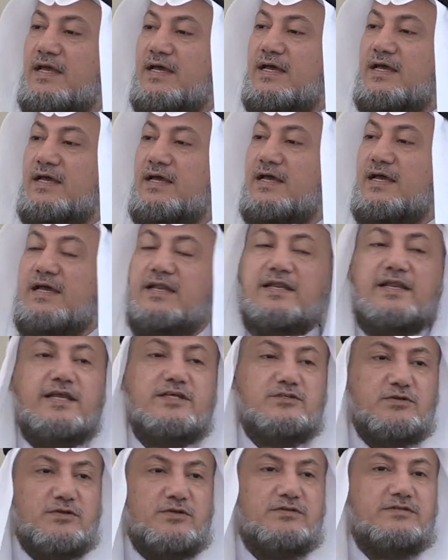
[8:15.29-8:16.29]
Uh, and
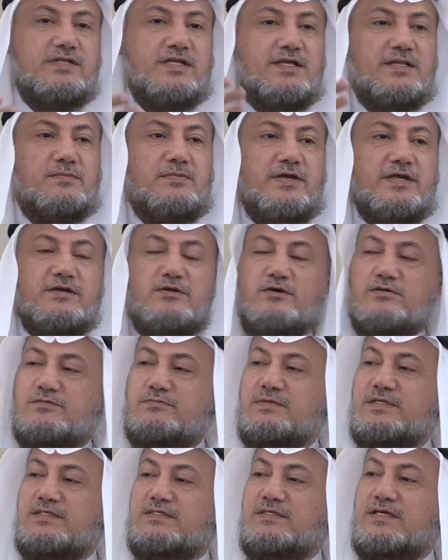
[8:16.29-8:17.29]
later on help her
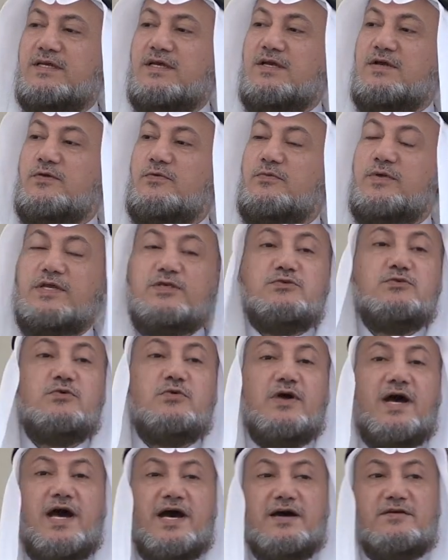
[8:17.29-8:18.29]
husband. We
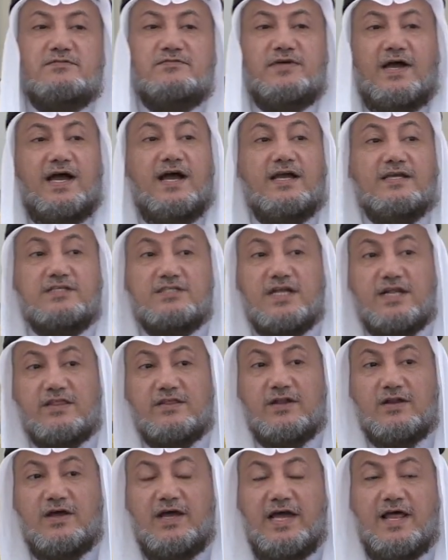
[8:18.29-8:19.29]
do have Aisha
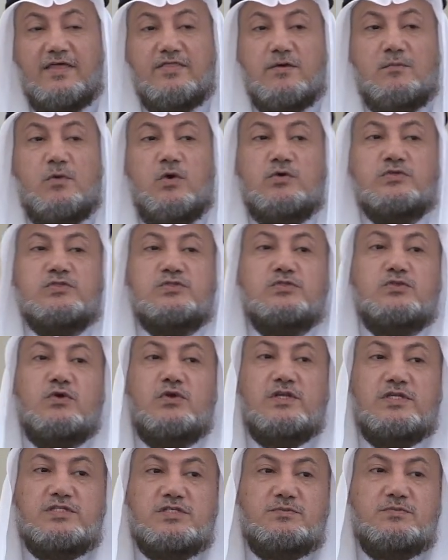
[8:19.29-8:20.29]
radiallahu the most
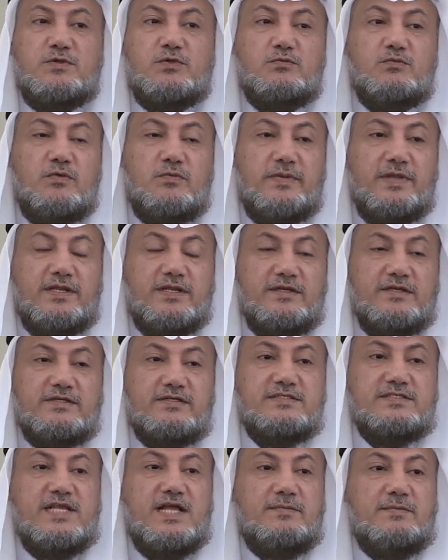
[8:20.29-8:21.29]
knowledgeable woman in
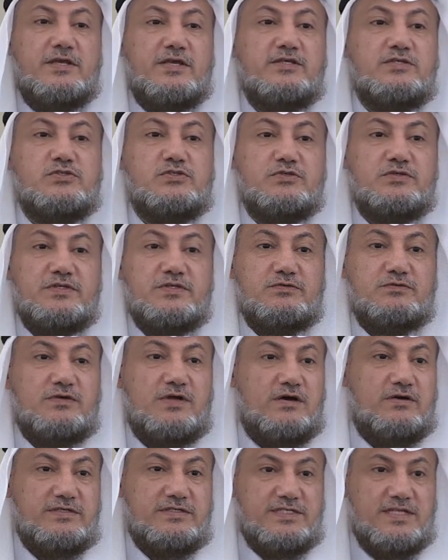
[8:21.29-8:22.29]
Islamic history,
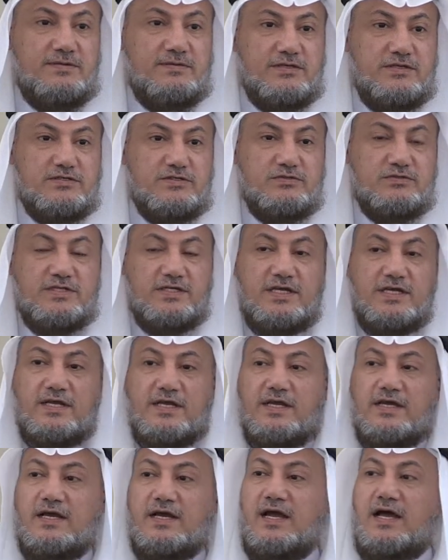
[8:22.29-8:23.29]
throughout Islamic history,
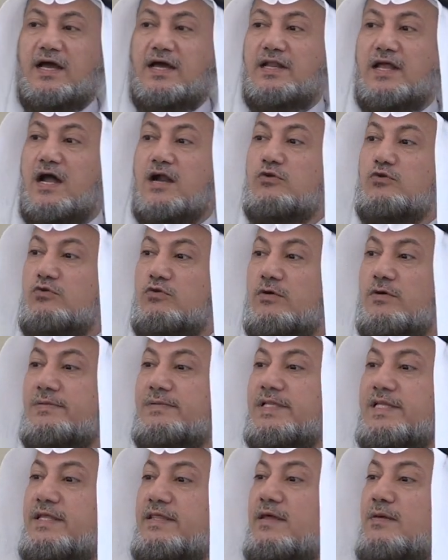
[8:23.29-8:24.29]
and
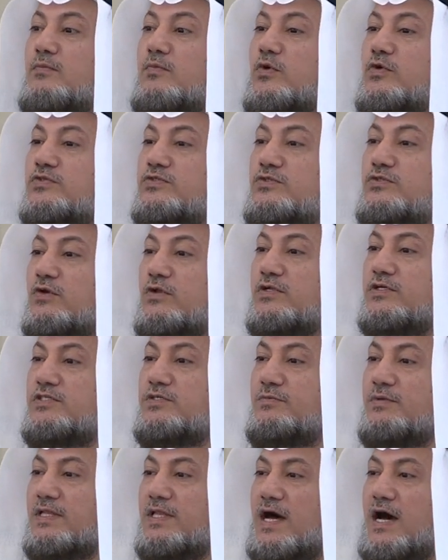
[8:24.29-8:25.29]
arguably the most
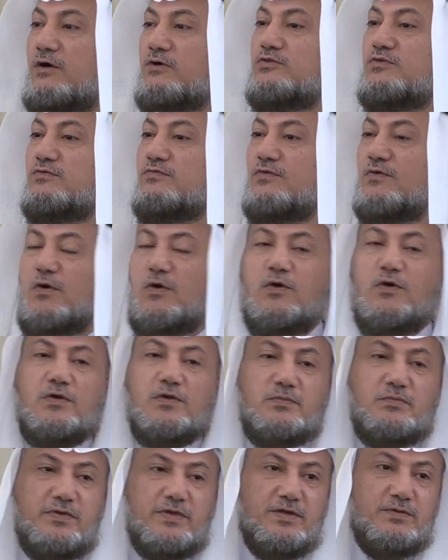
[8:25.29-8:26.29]
knowledgeable out of
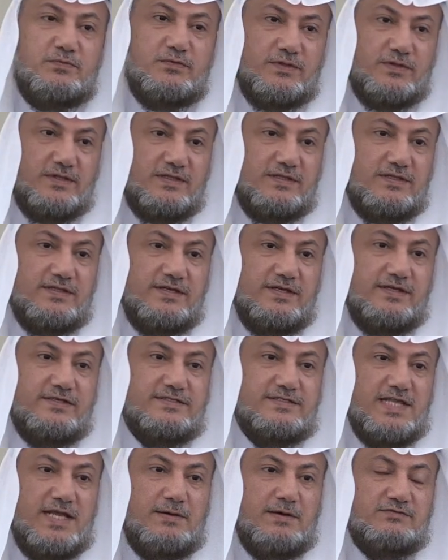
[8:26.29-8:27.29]
all people in
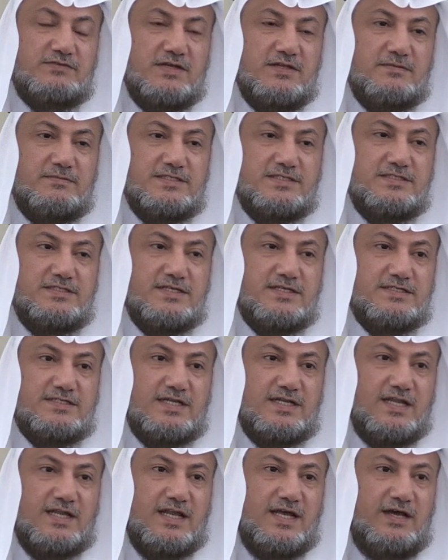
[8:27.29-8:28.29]
Islam after the Messenger
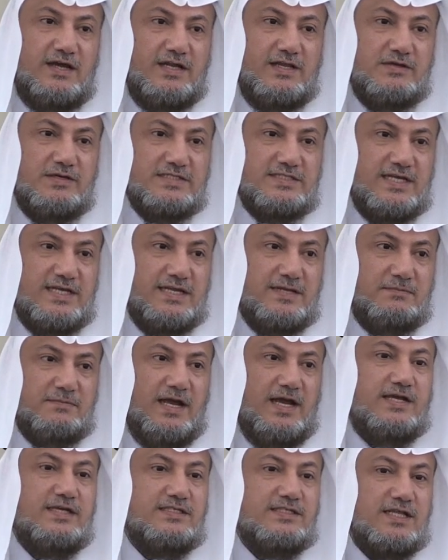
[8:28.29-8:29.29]
sallallahu alayhi wasallam.
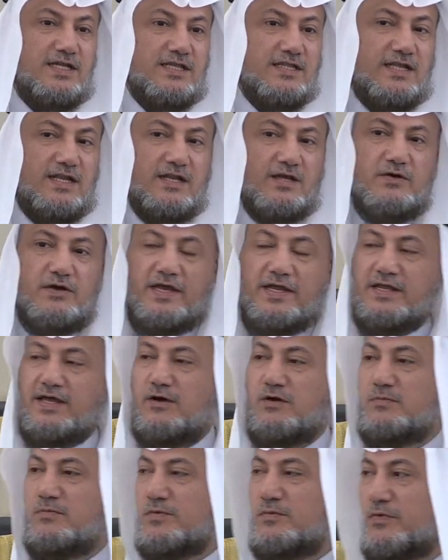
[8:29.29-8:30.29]
Aisha radiallahu
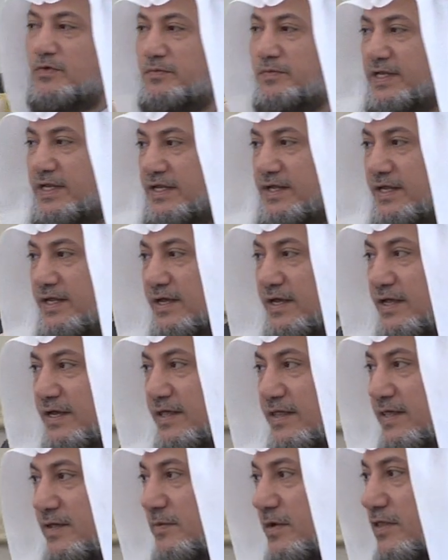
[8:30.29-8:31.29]
anha, Umm al-Mu'mineen,
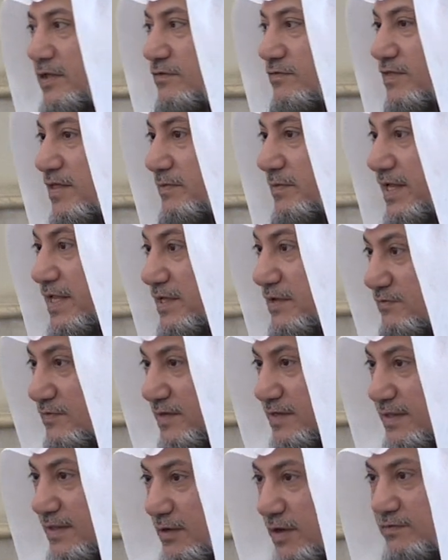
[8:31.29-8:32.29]
the mother of the
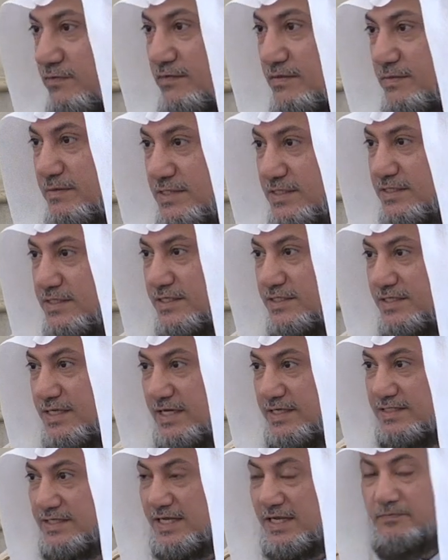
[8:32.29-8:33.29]
believer, the wife of the Messenger
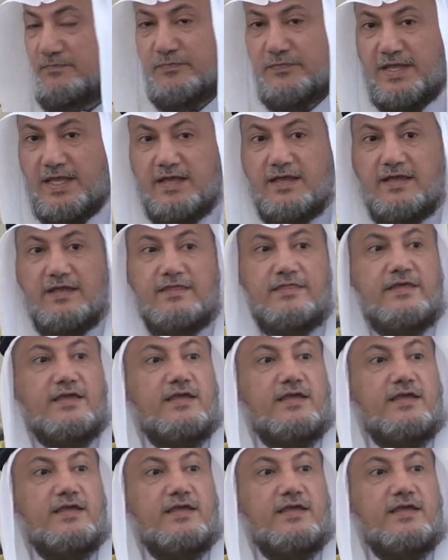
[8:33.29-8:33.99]
sallallahu alayhi wasallam.